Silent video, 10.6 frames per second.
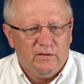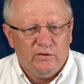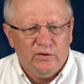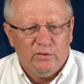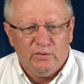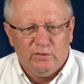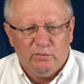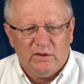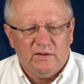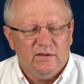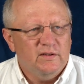
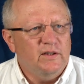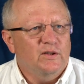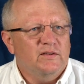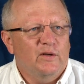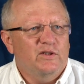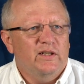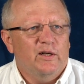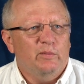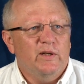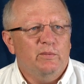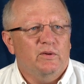17 other
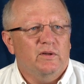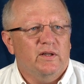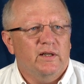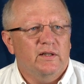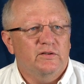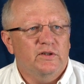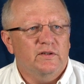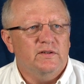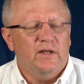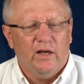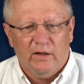people in
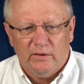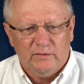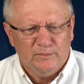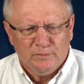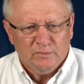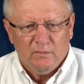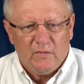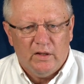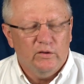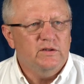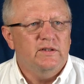just
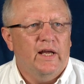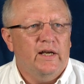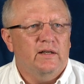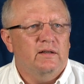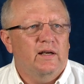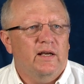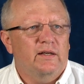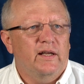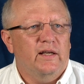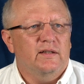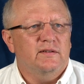just nine
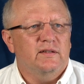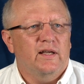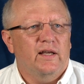days.